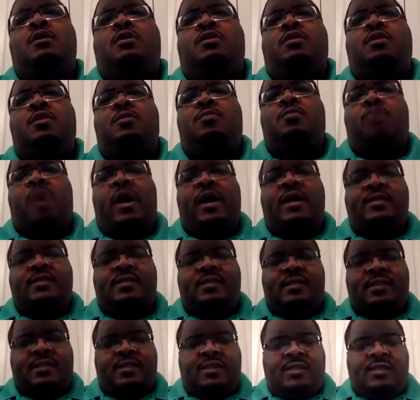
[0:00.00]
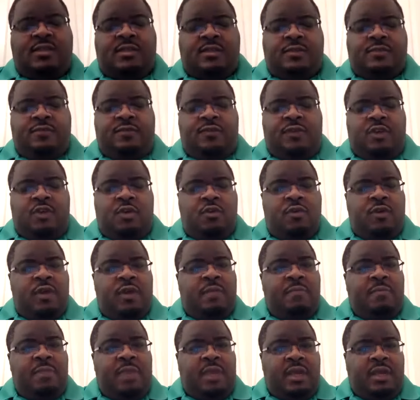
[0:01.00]
the process of
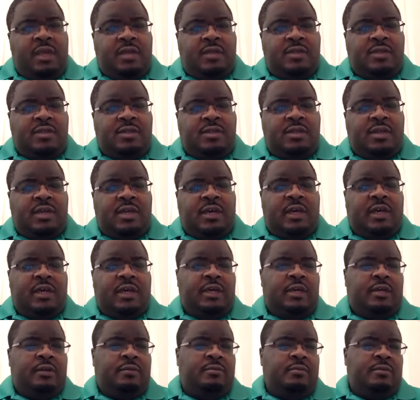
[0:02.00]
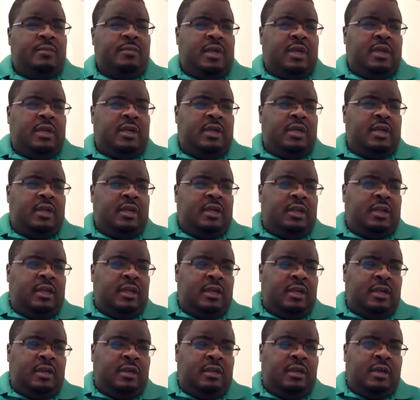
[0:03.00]
curing meats and
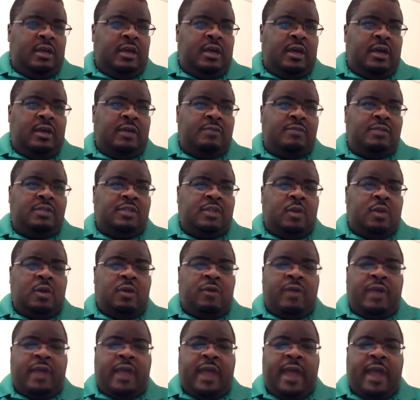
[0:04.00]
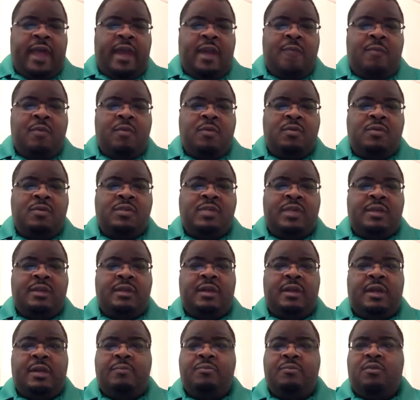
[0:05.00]
killing, slaughtering animals
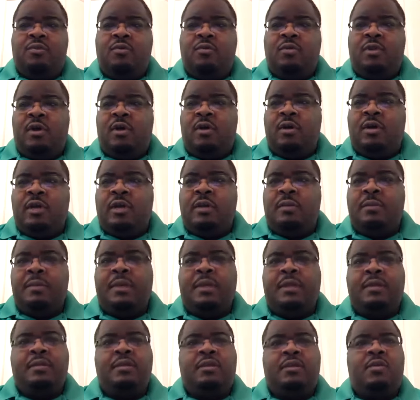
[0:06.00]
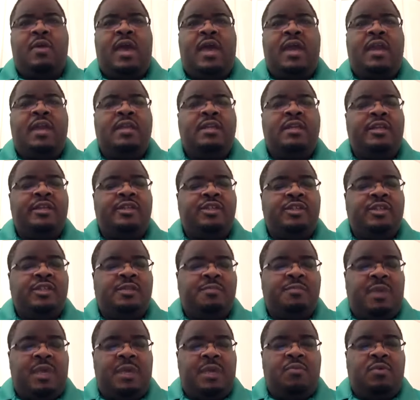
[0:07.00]
and prolonging, you had indigenous
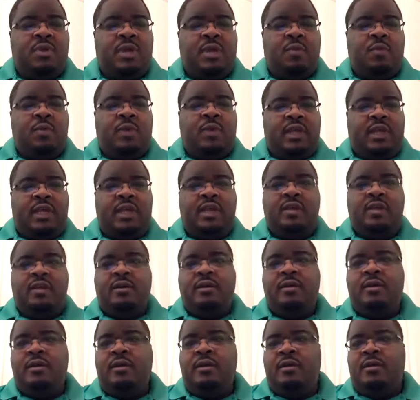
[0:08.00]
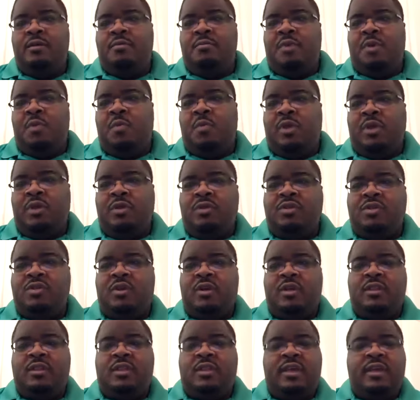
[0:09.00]
people that were here. But when you
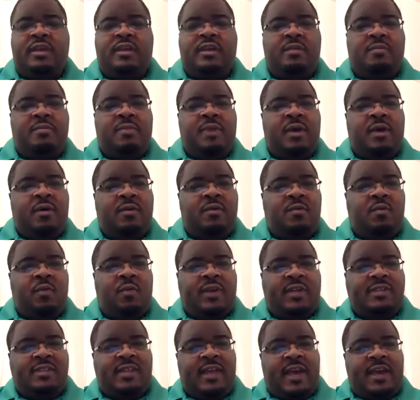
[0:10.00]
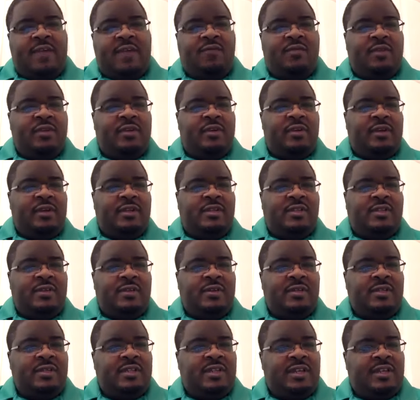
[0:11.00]
start thinking about West Africa and
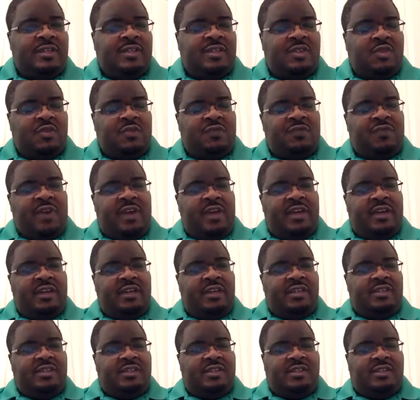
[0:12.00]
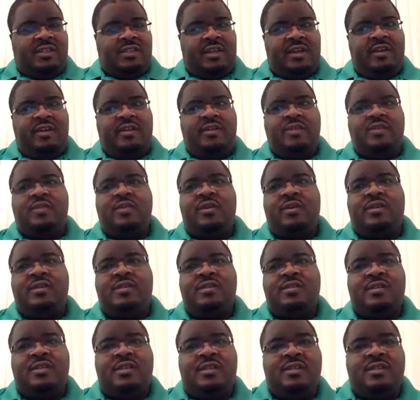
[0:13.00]
certain things that you find in dishes there, you start to
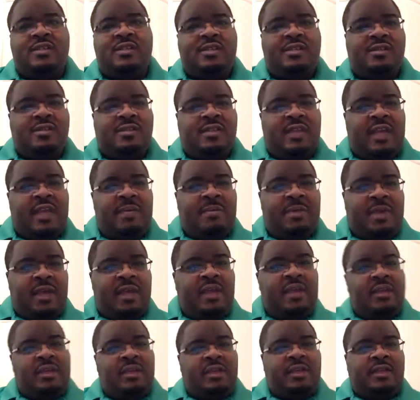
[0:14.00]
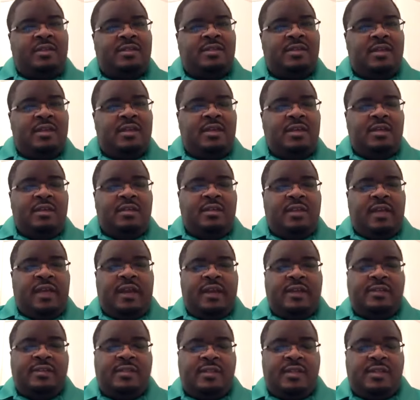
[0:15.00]
see these same inklings that
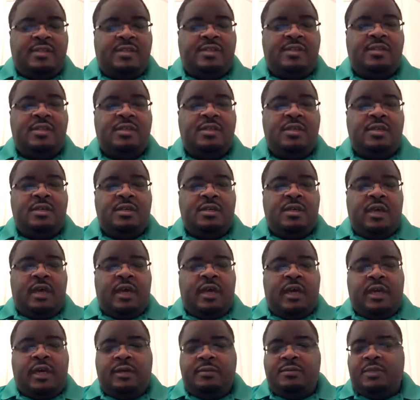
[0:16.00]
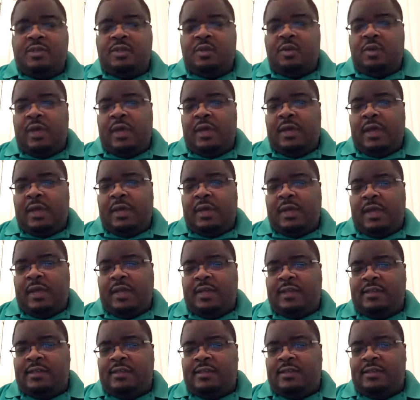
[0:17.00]
exist. So
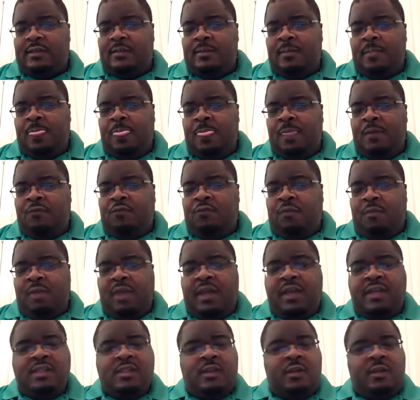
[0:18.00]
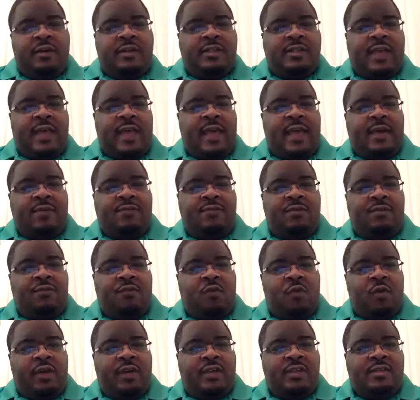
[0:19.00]
it's, for me, as long as I have a
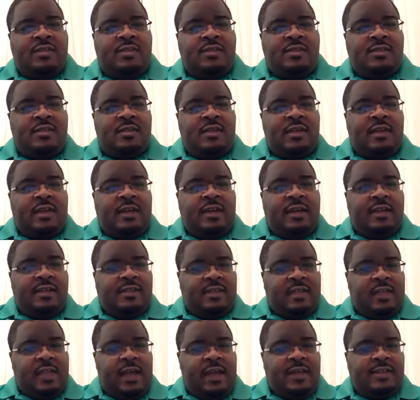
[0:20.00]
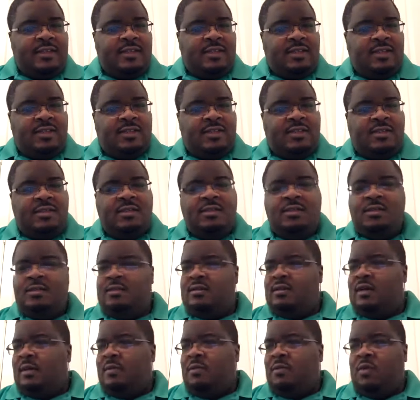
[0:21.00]
voice in these classes,
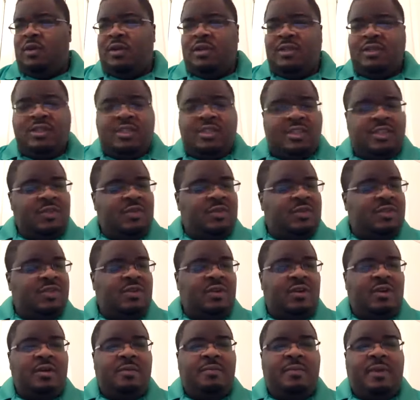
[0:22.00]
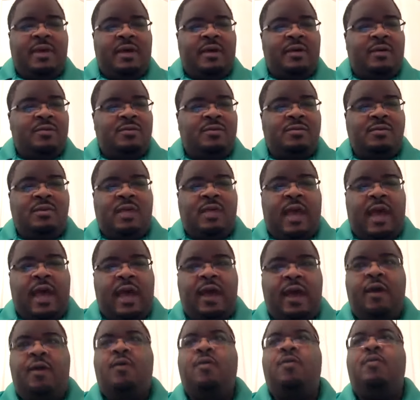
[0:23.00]
I'm going to continue to talk about
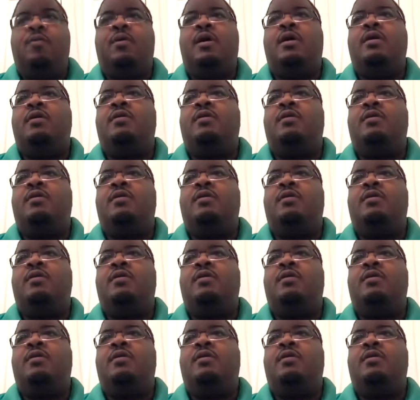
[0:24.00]
how